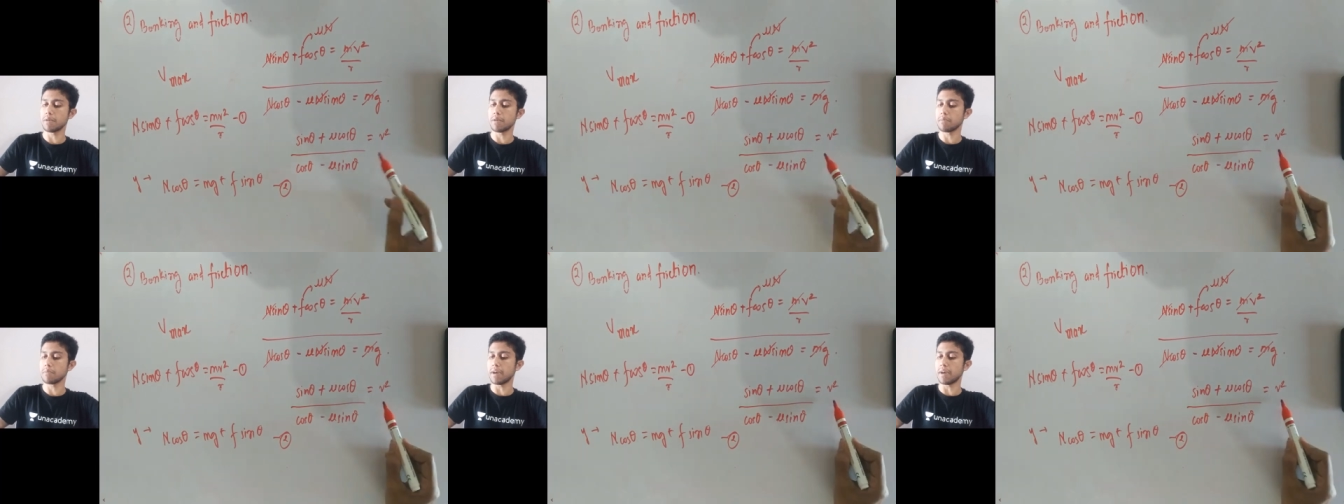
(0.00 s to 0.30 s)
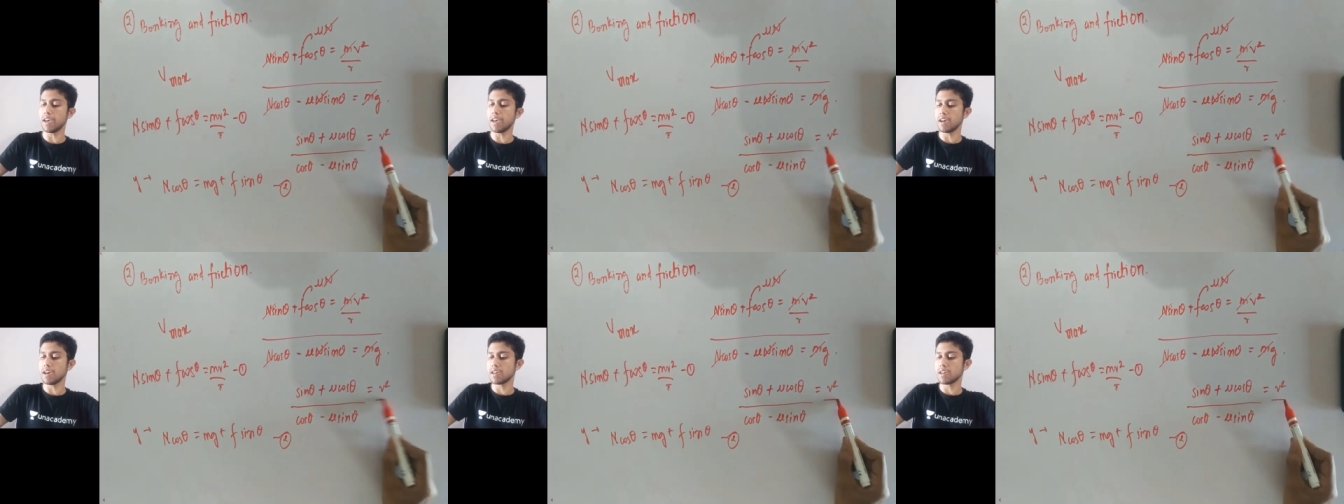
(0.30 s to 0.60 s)

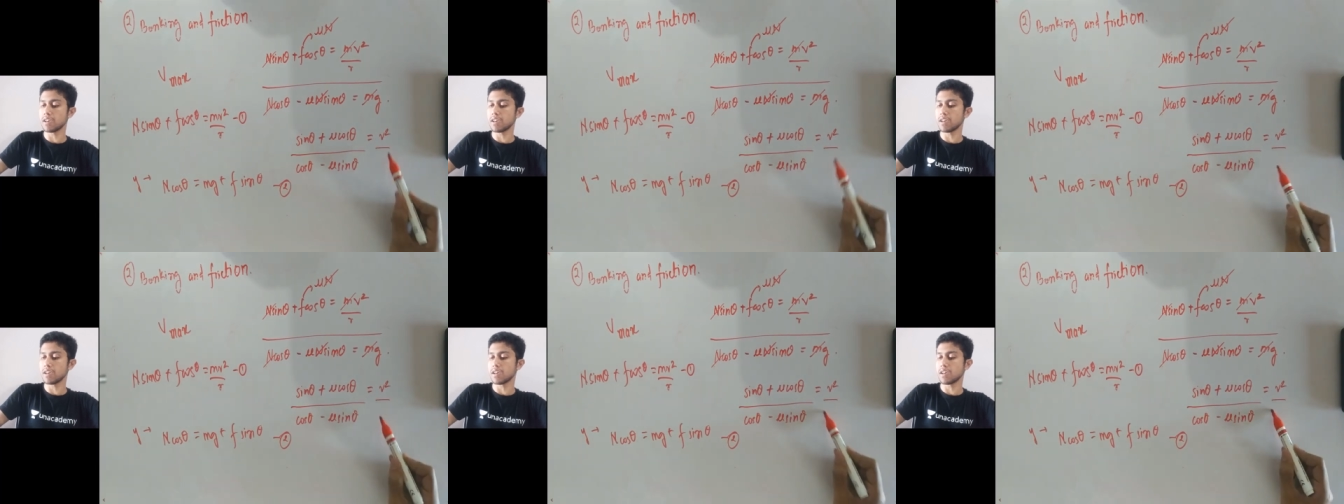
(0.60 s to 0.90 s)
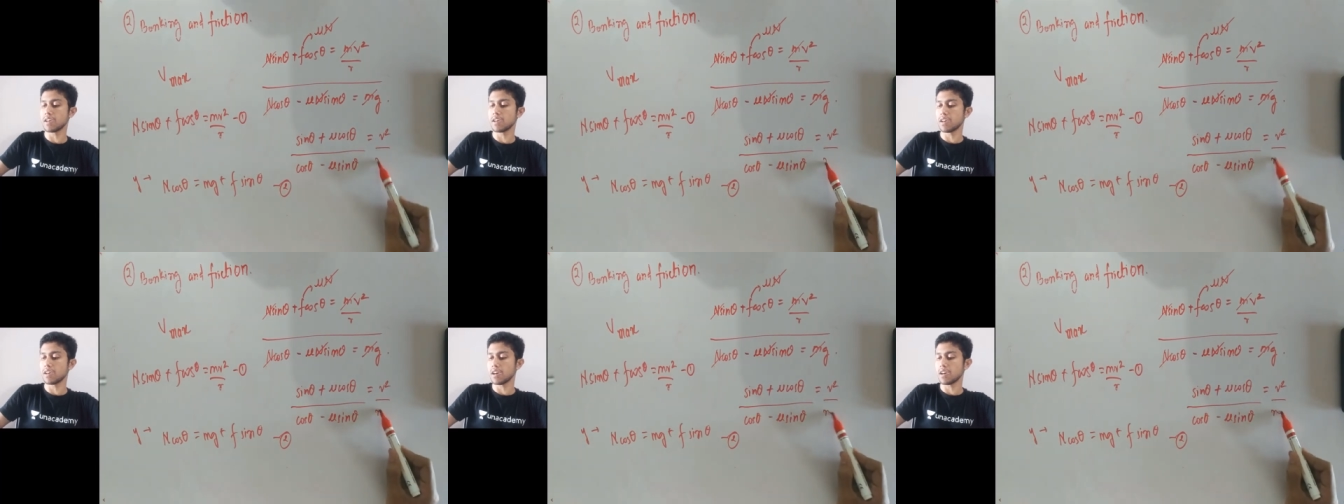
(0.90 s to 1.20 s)
by
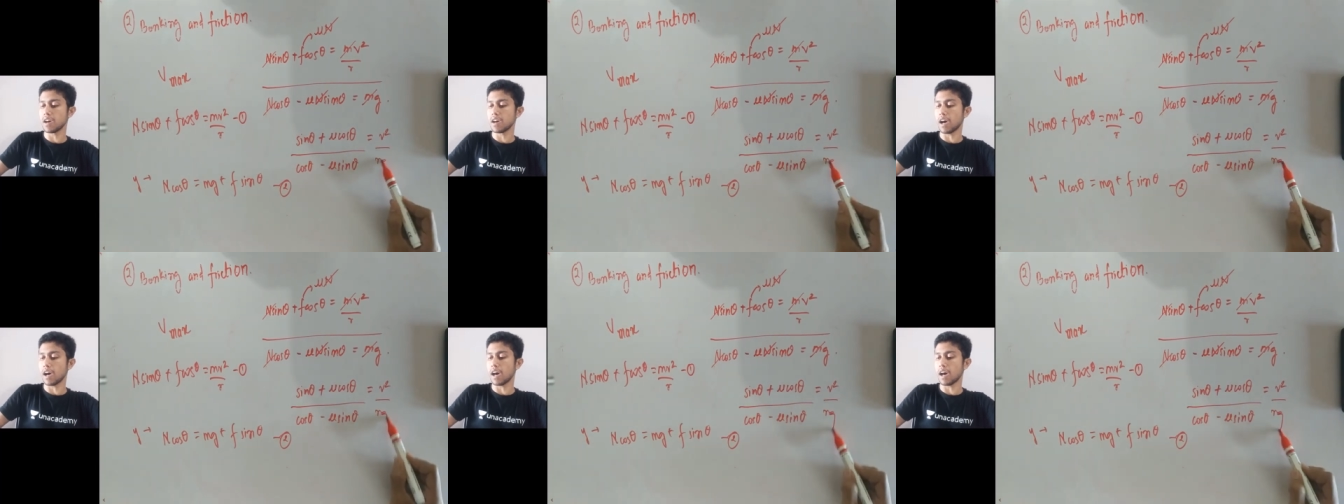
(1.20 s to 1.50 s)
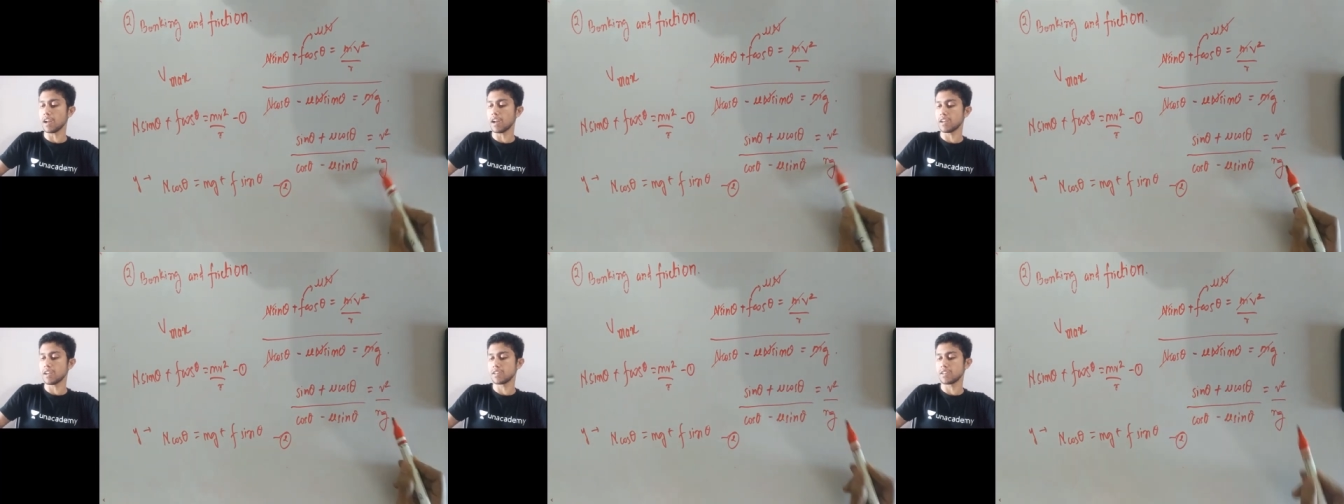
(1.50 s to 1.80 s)

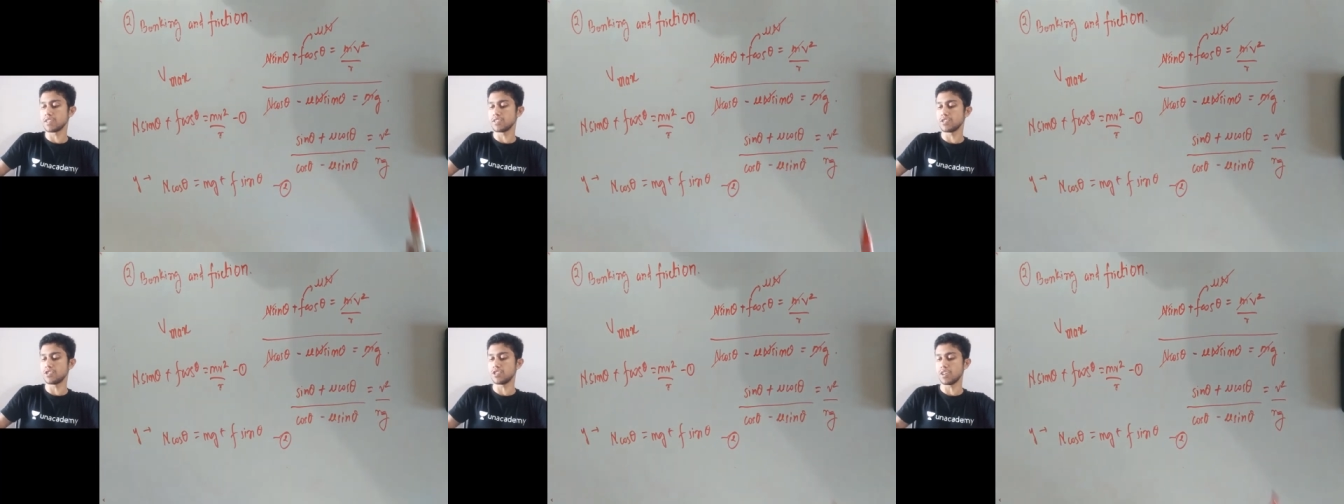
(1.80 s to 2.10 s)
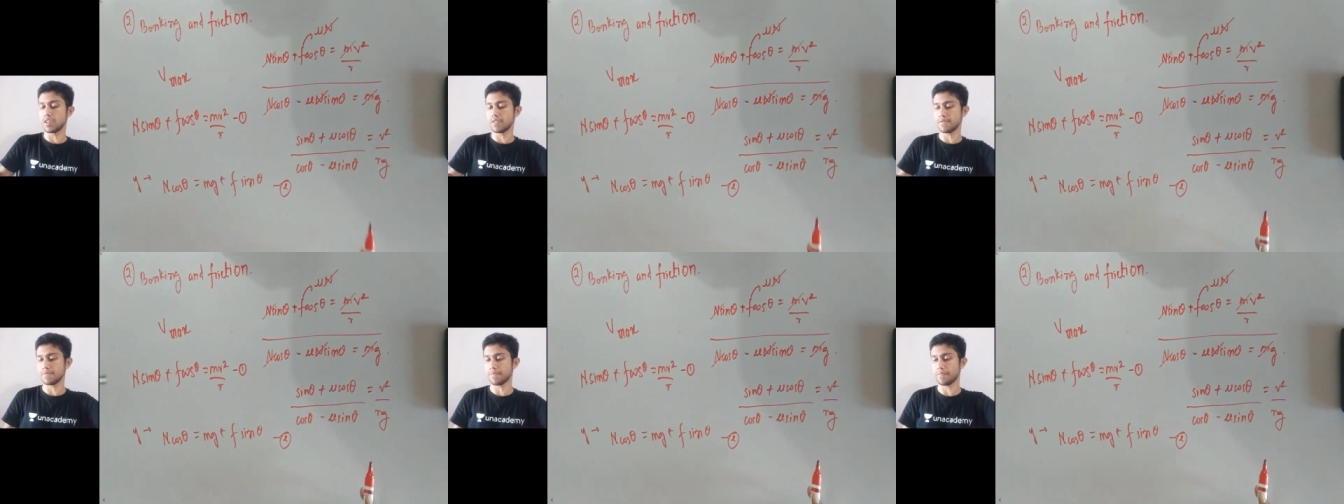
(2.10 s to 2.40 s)
rg.